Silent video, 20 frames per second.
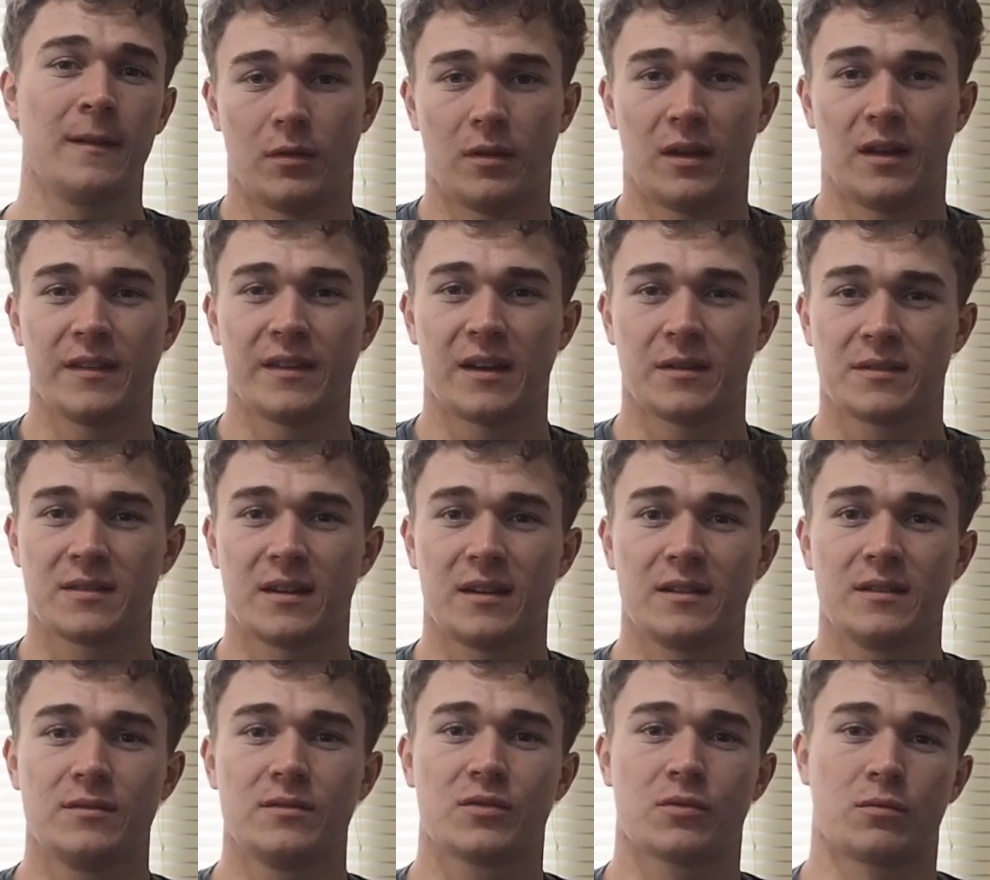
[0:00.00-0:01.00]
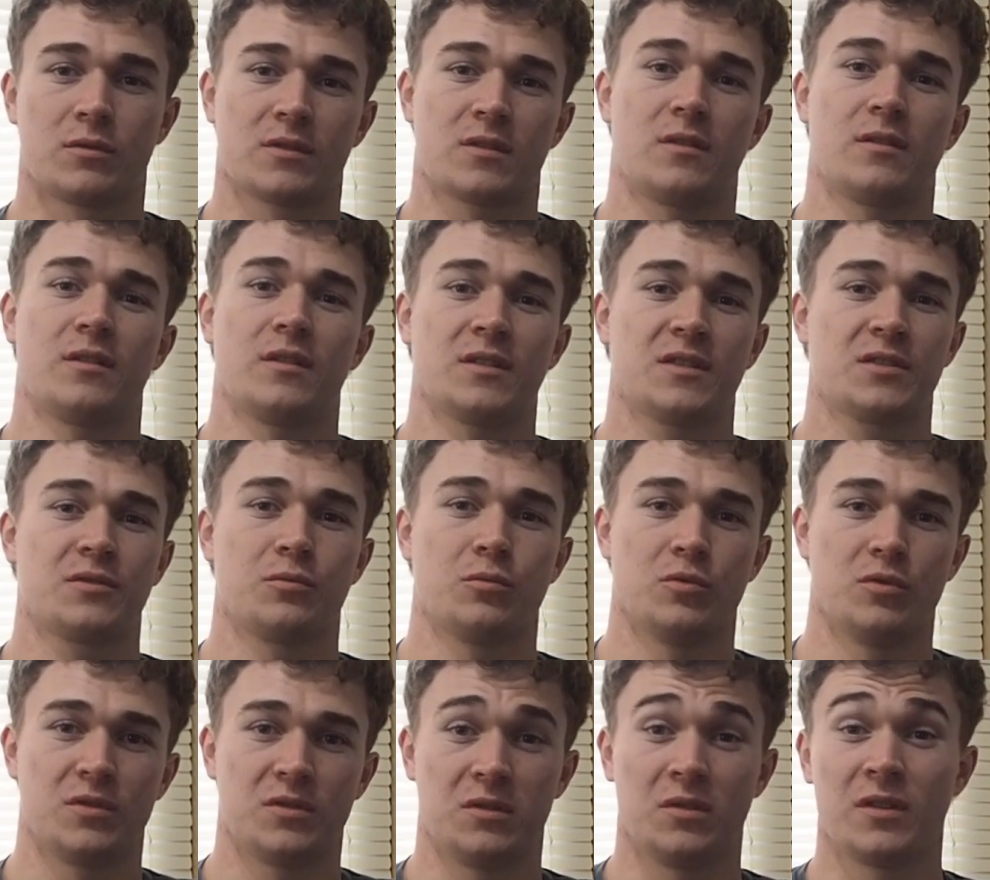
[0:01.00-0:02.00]
On the outside, Squirrels Gone Nuts
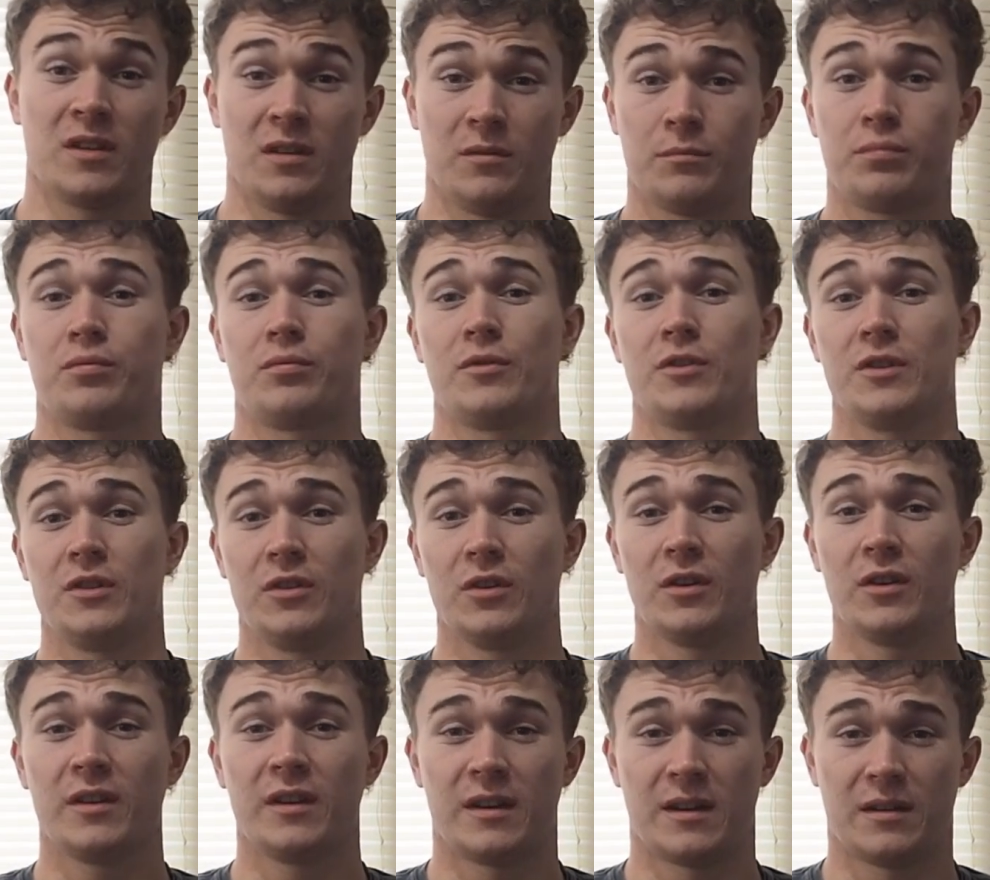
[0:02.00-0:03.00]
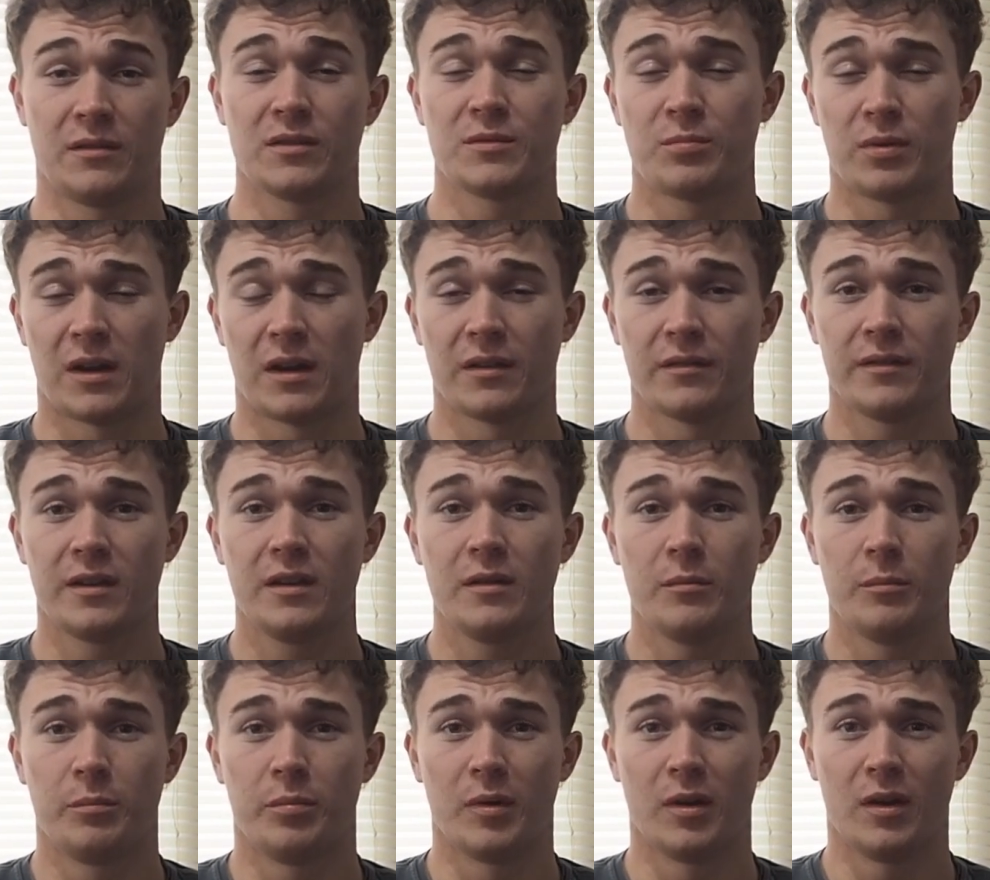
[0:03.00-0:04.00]
was looking pretty good and I was proud of it,
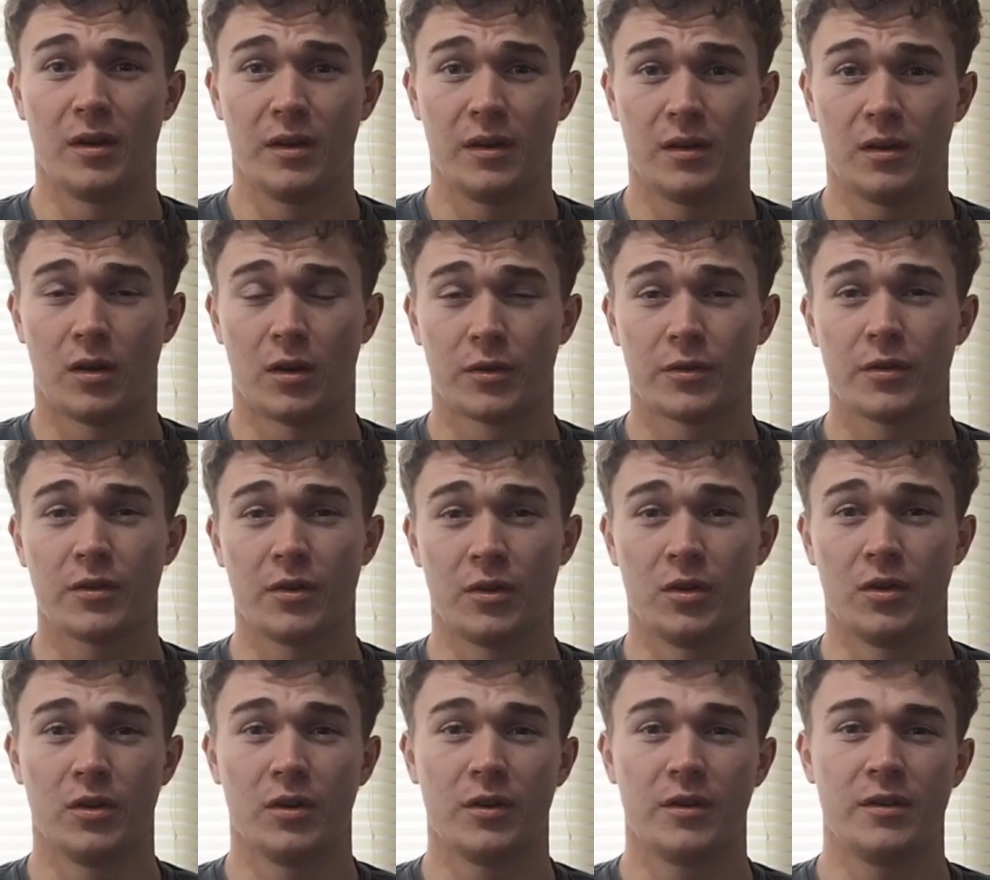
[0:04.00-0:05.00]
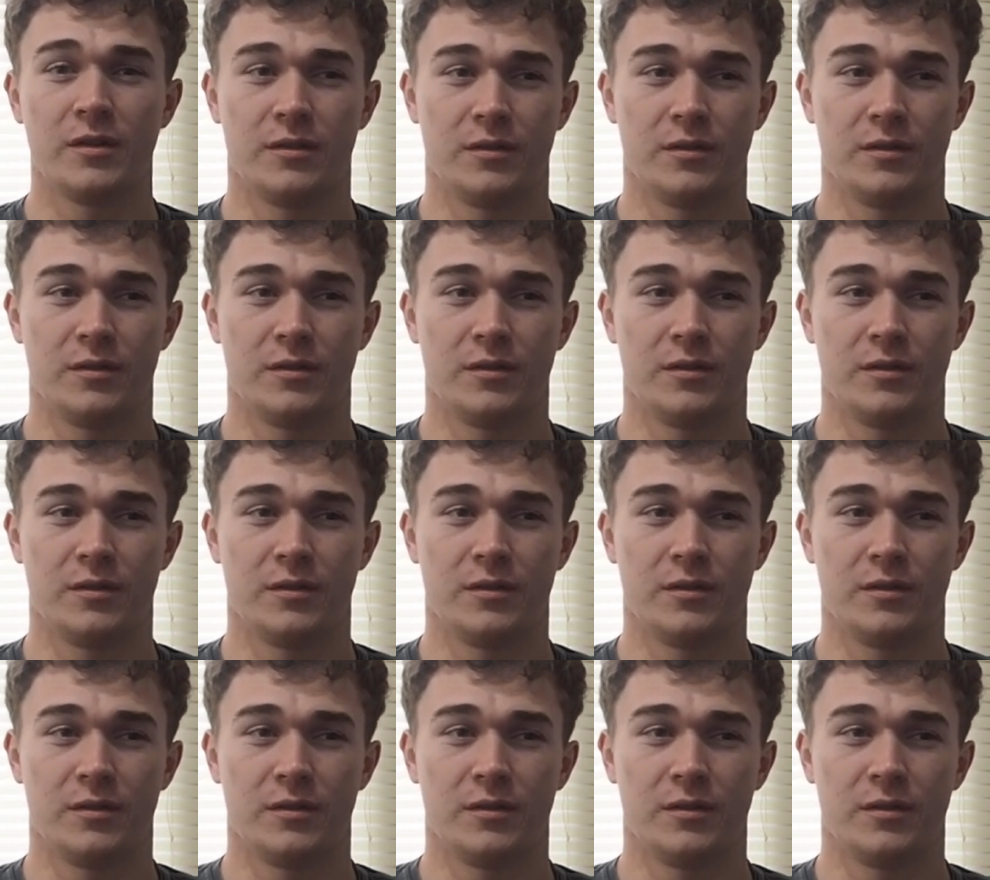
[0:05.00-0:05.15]
but under the hood,